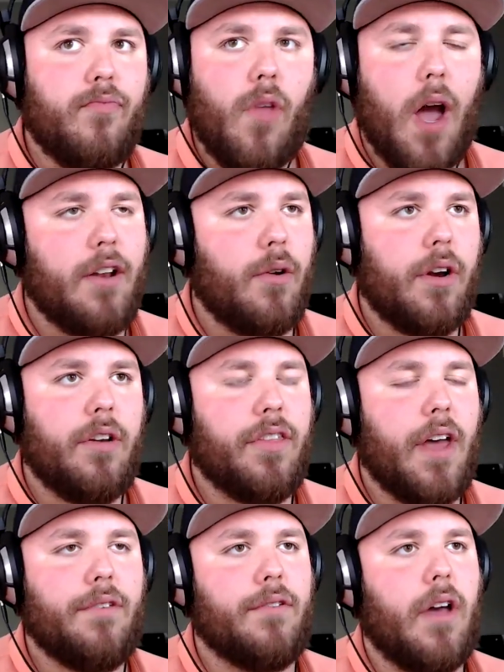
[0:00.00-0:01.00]
I donated
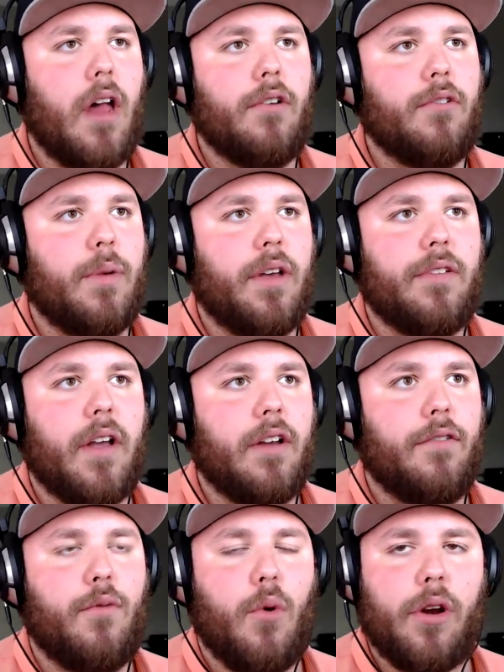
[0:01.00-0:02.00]
$1,000 because I
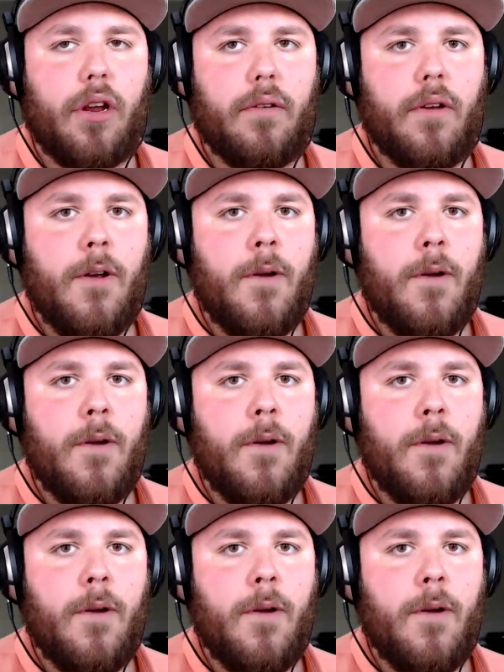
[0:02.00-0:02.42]
can afford it.